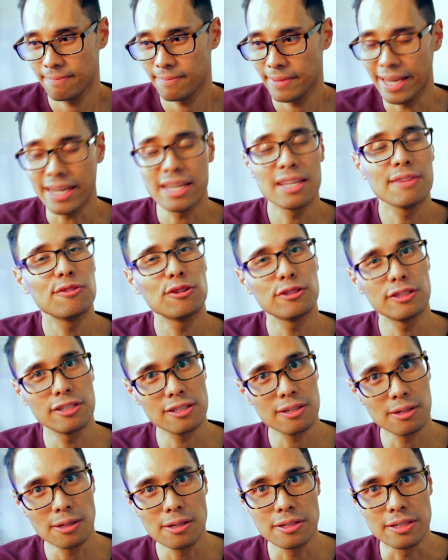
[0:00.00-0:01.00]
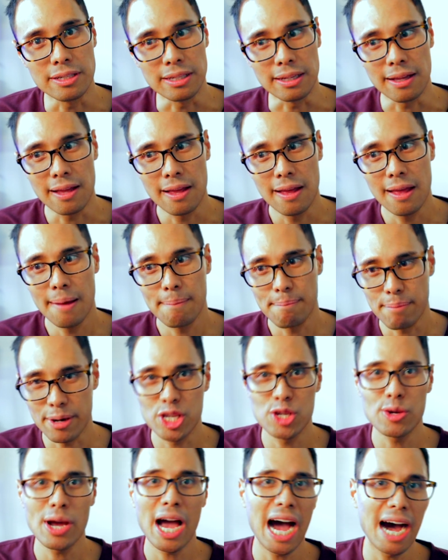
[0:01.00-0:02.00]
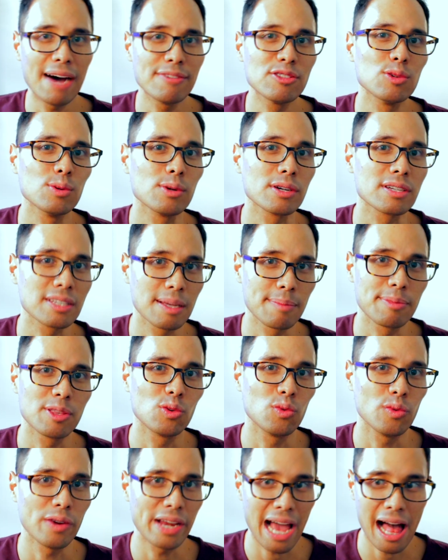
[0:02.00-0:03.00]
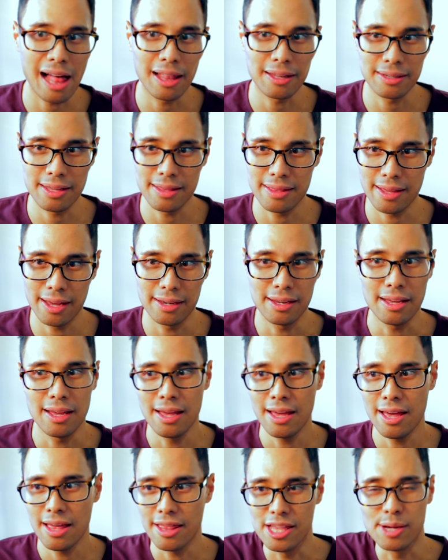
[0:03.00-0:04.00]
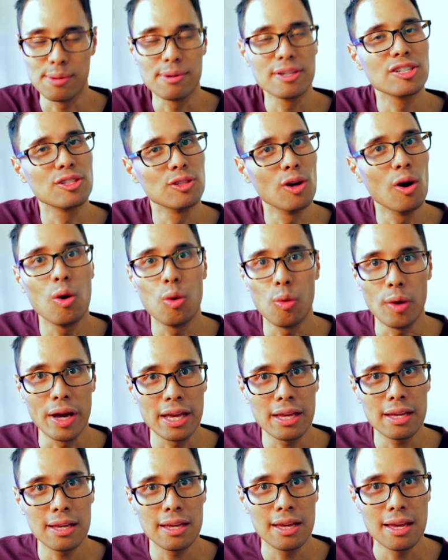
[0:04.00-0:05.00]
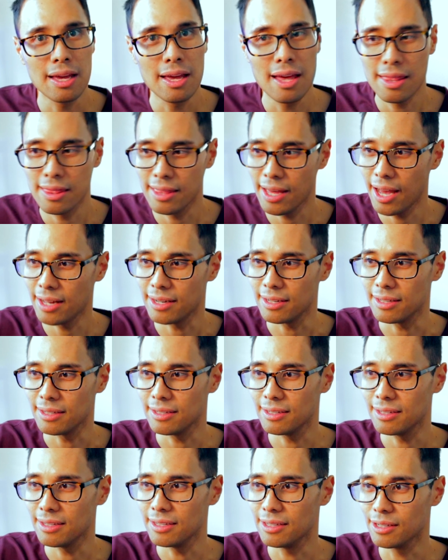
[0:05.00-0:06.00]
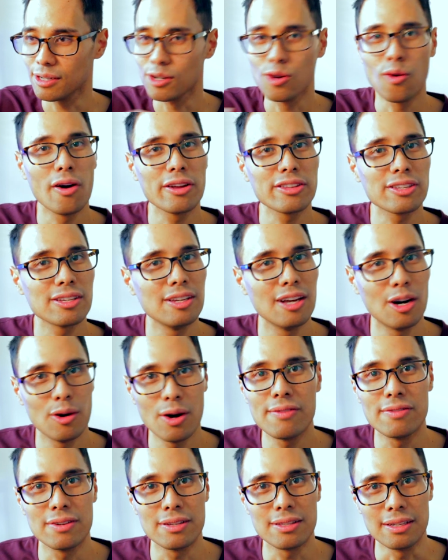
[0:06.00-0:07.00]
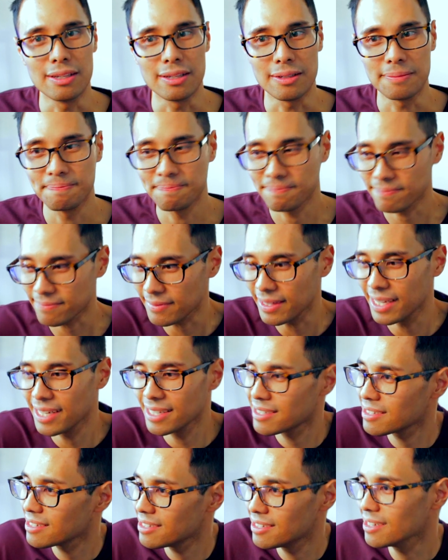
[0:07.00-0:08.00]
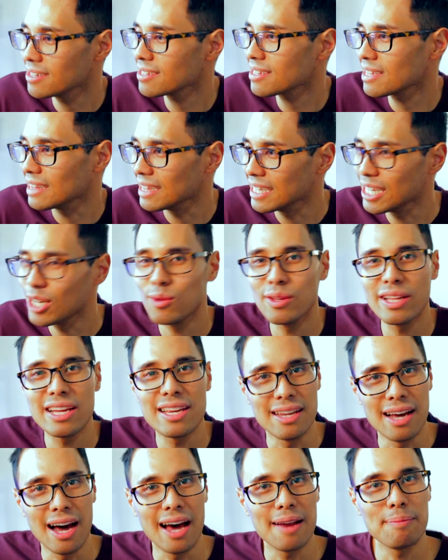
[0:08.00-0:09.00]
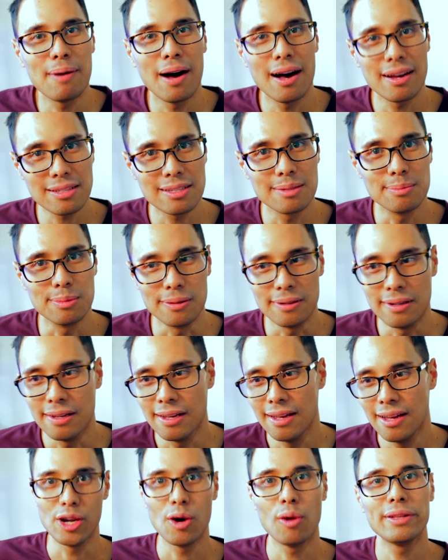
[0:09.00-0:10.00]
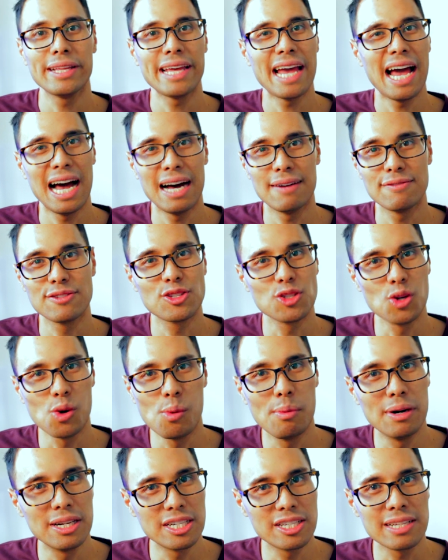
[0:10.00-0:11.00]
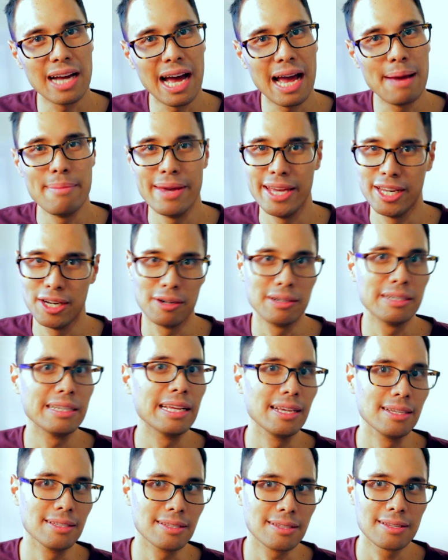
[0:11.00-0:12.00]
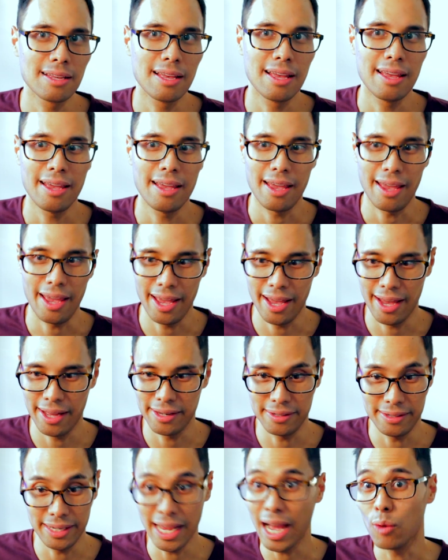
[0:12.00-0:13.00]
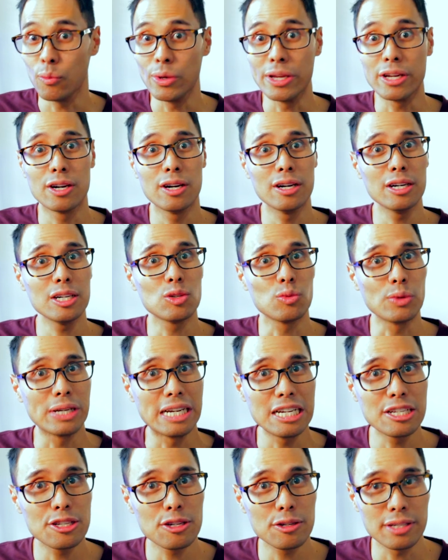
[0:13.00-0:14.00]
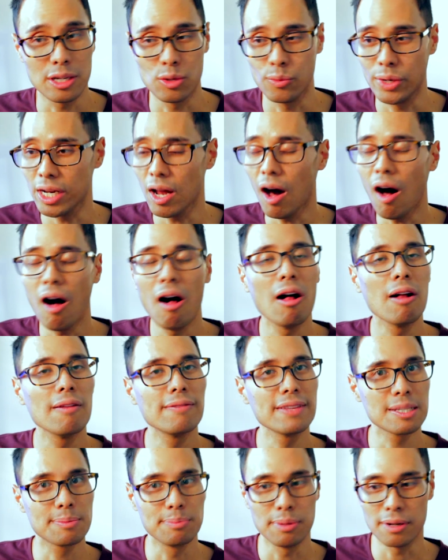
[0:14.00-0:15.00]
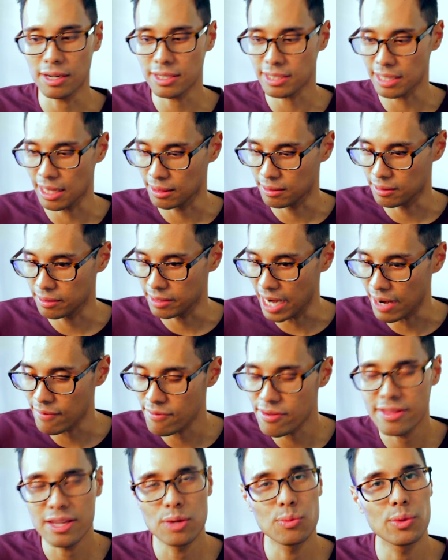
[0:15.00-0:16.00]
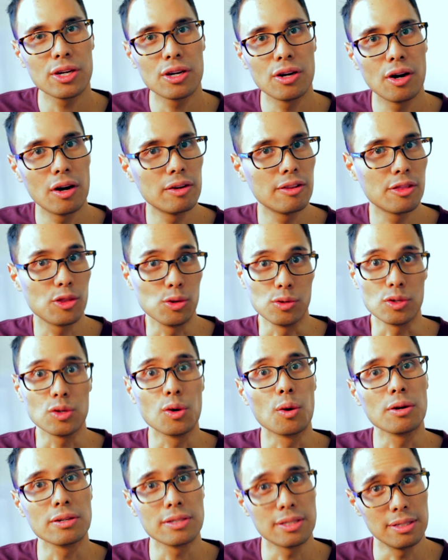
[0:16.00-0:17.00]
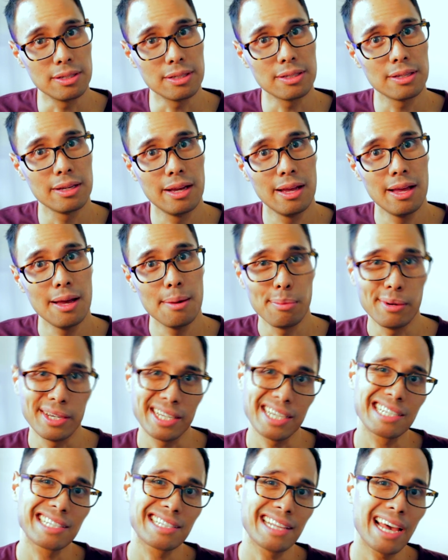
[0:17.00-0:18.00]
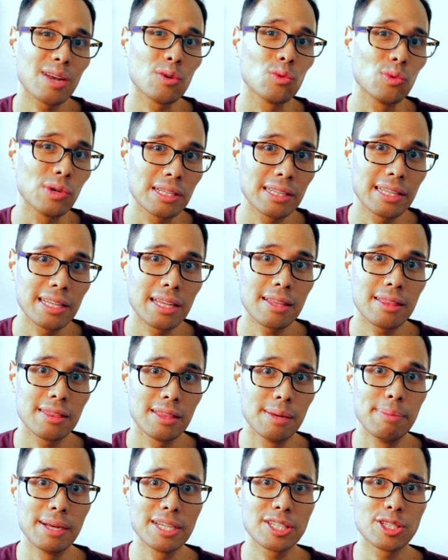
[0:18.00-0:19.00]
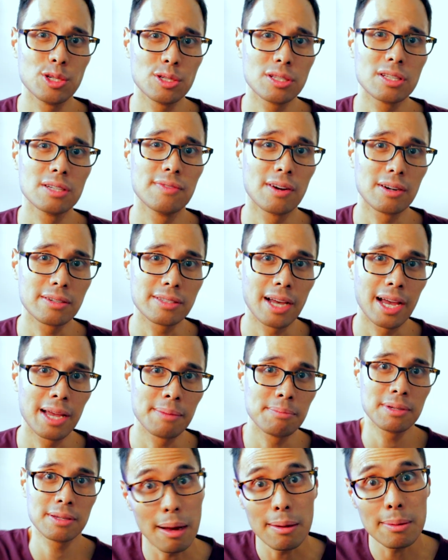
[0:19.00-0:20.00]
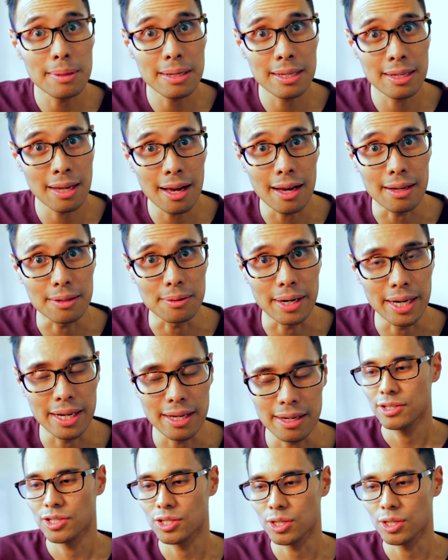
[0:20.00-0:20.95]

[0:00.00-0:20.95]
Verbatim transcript: It can feel discouraging, but you have to accept the reality that there is no way that you're going to know everything. It's just literally not possible. We only have so much time in our days. And yeah, we could research and read all these books and learn everything we could through courses. But is that really the best use of our time? Probably not, right?